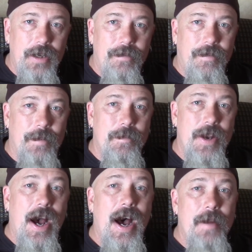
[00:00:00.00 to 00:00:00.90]
from
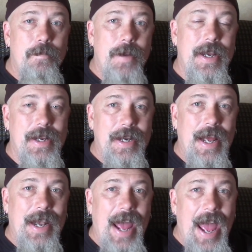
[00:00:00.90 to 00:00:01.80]
not being
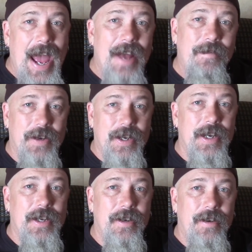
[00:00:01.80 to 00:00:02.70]
an
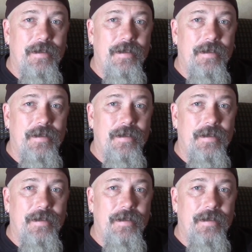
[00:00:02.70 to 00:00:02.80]
advocate